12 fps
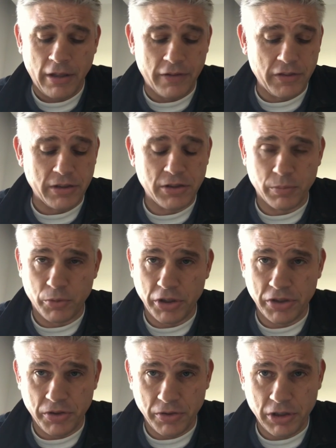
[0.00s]
I've done some
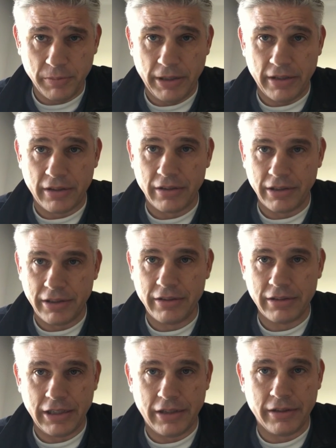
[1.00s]
research about the
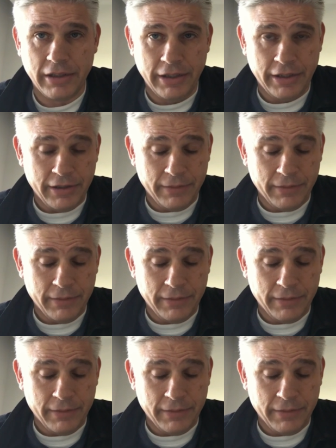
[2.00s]
legal debt,